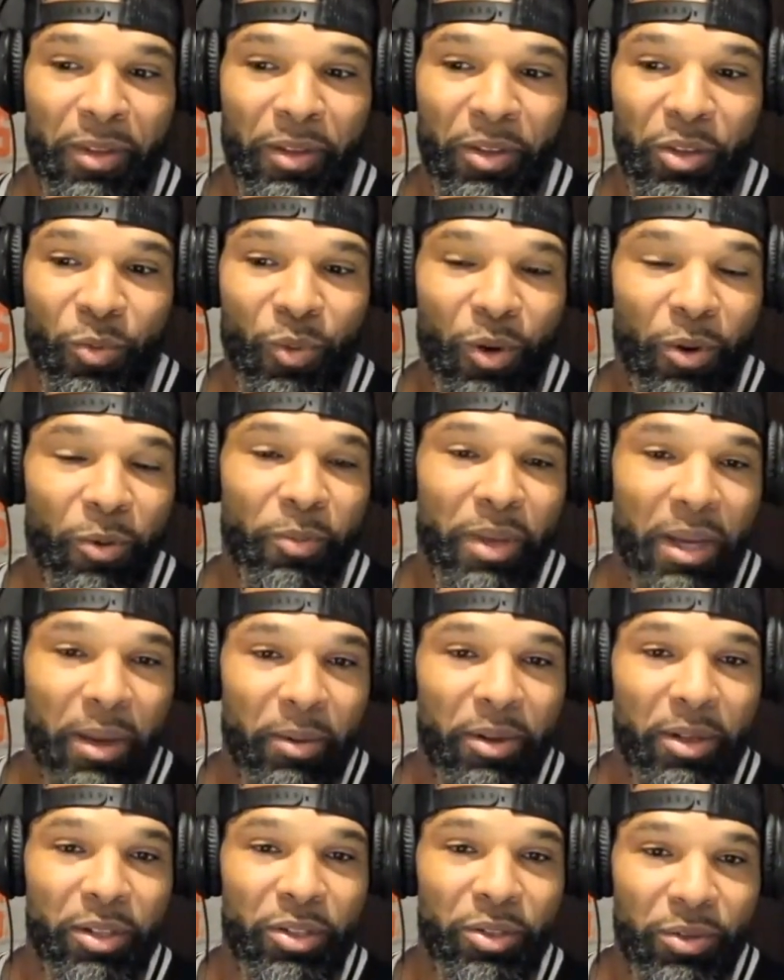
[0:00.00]
you won't be
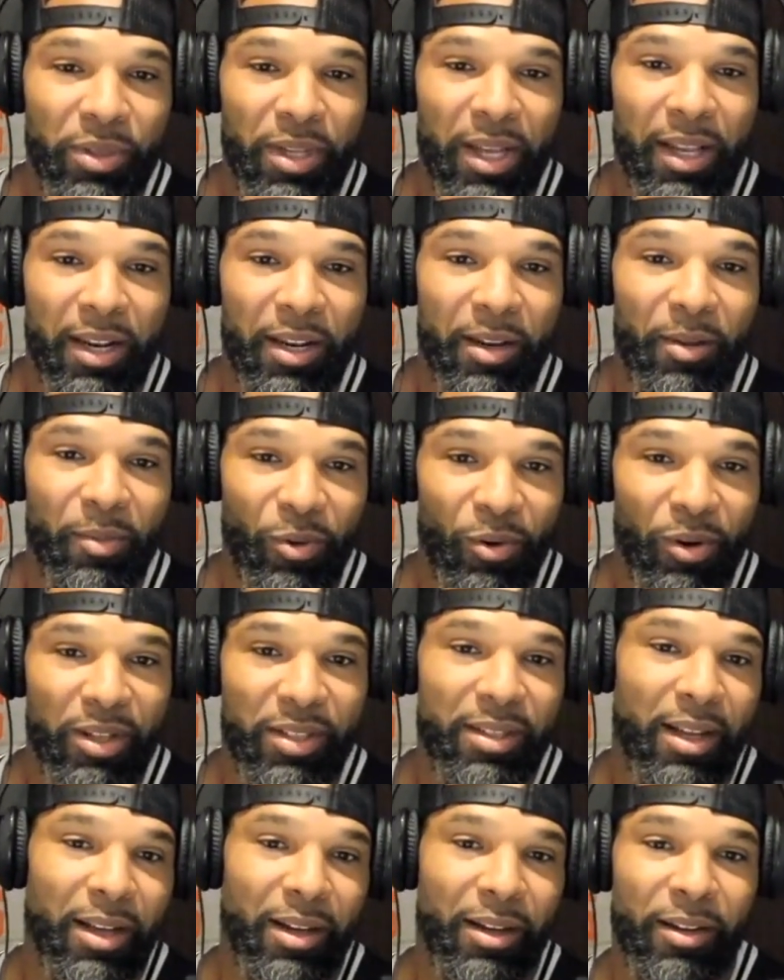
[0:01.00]
able to do that anymore.
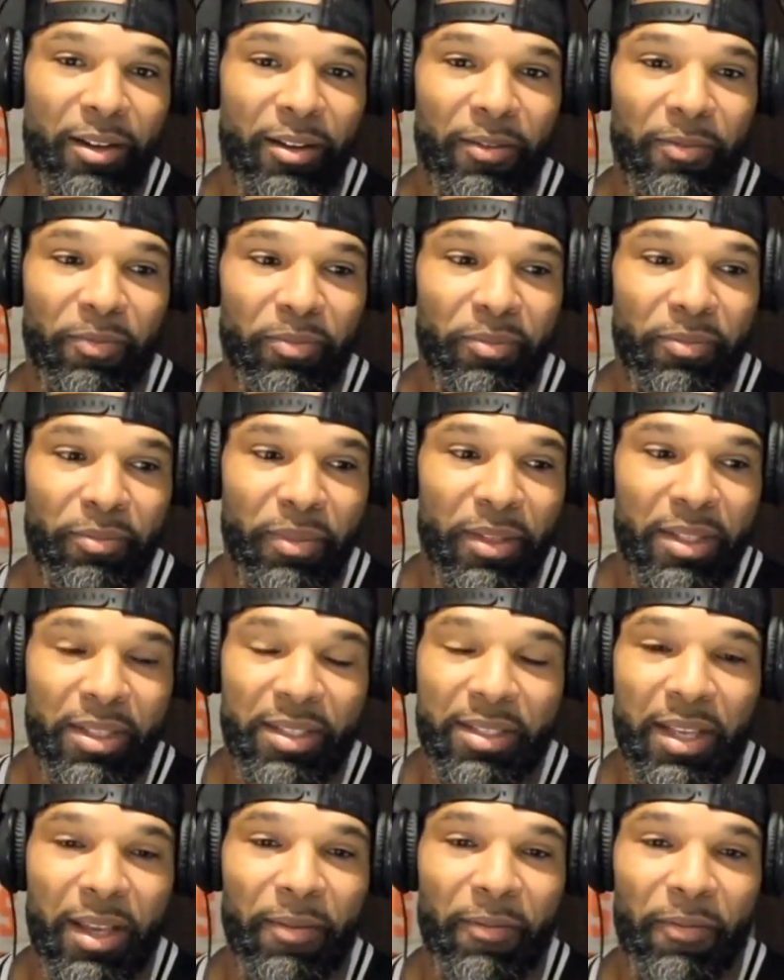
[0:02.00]
It's not going to be the
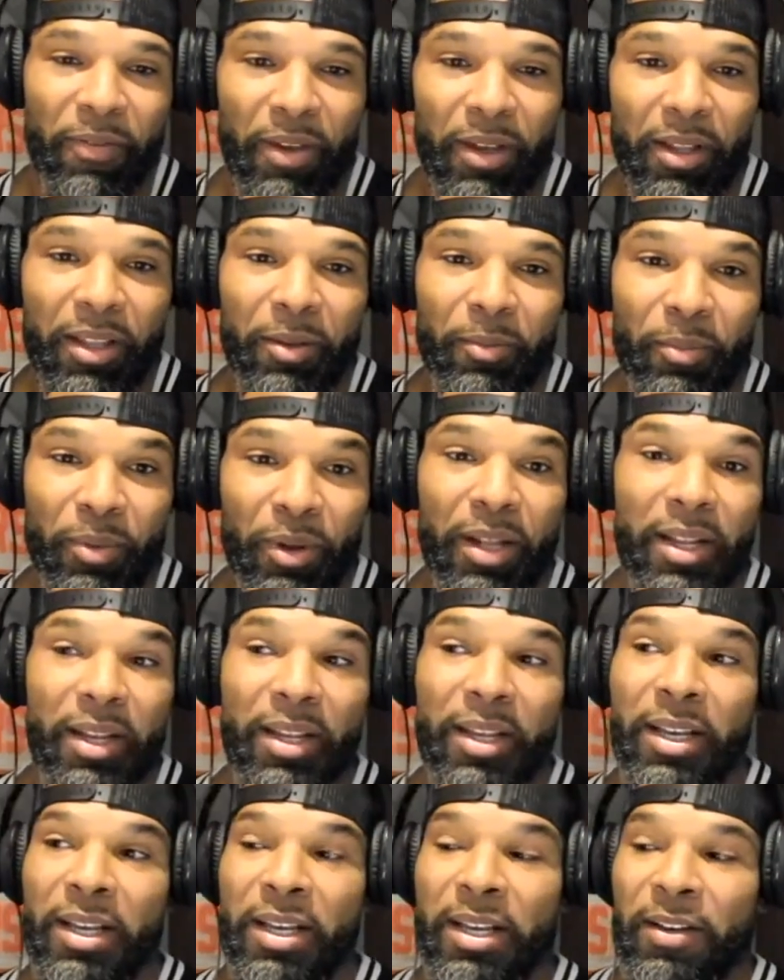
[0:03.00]
same feeling, but
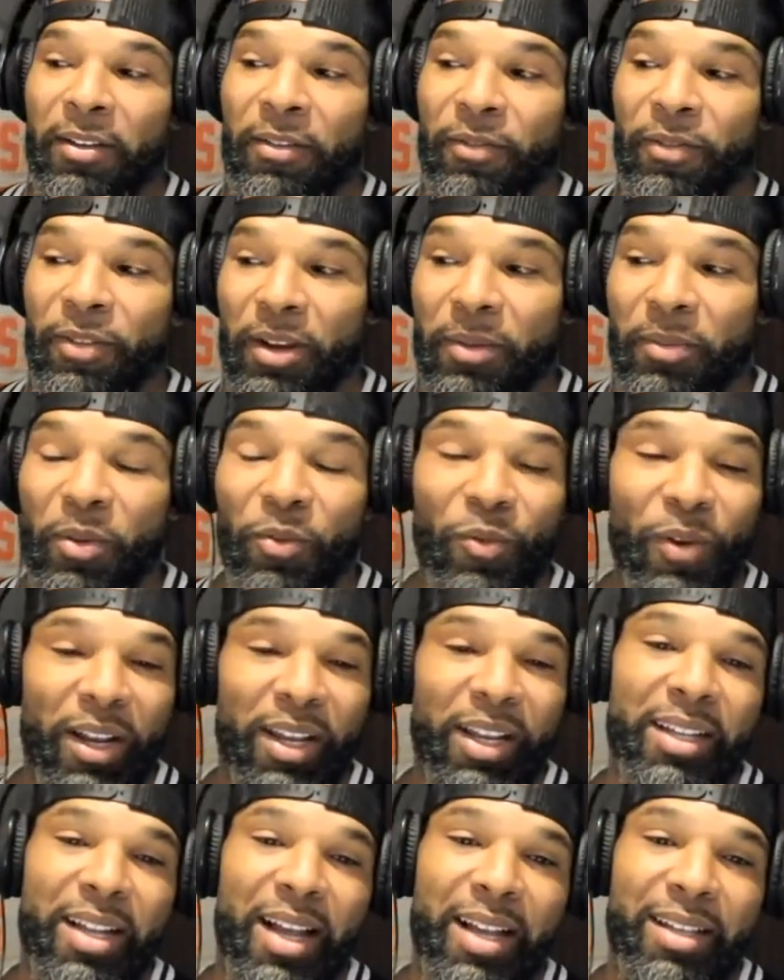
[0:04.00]
for him to
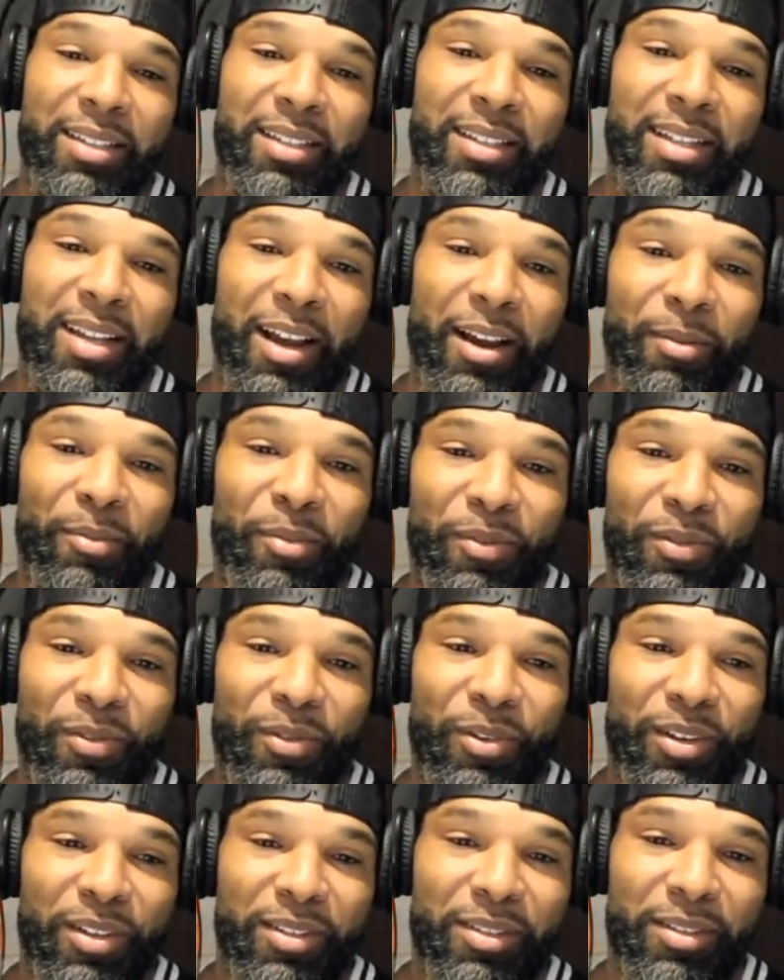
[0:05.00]
recognize it now
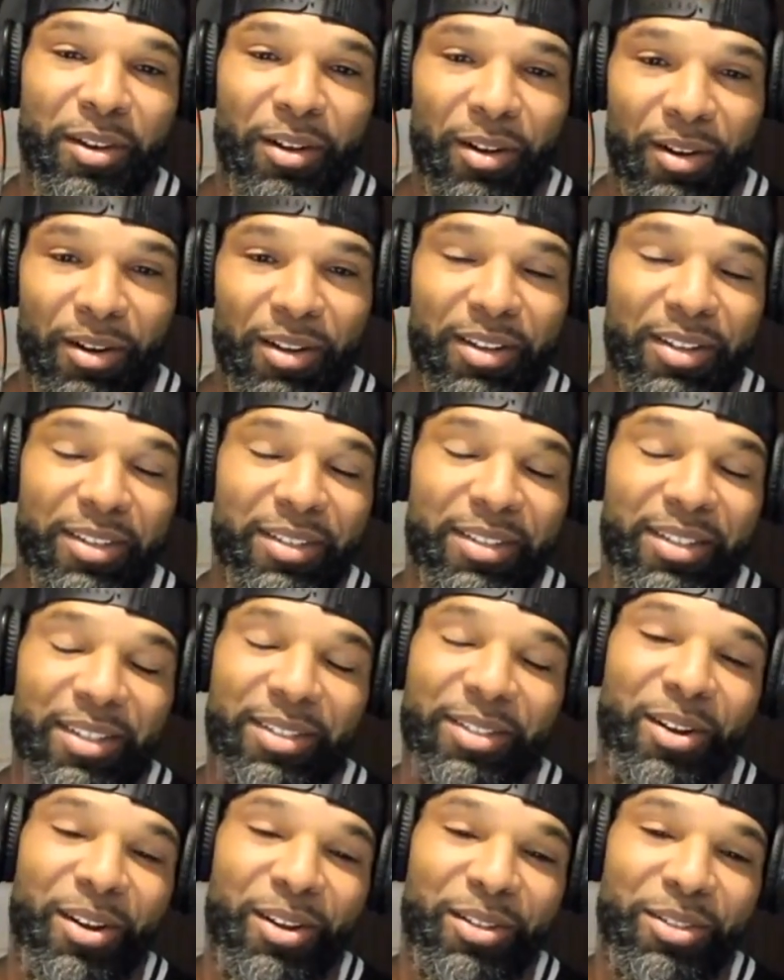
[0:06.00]
before it's gone
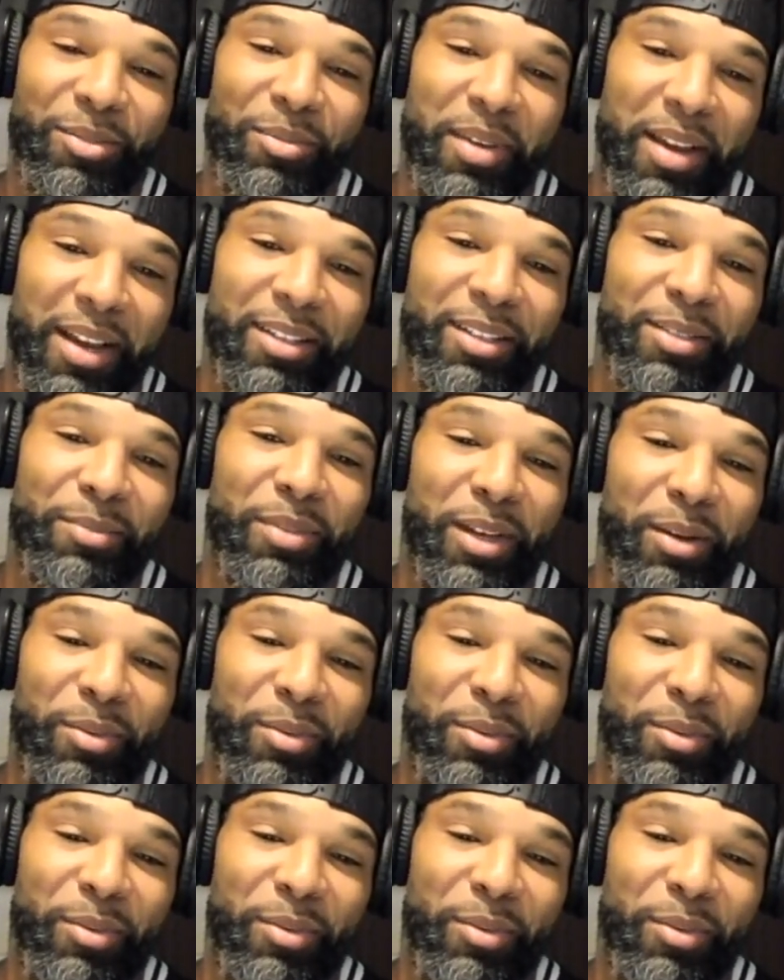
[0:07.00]
is awesome, and to be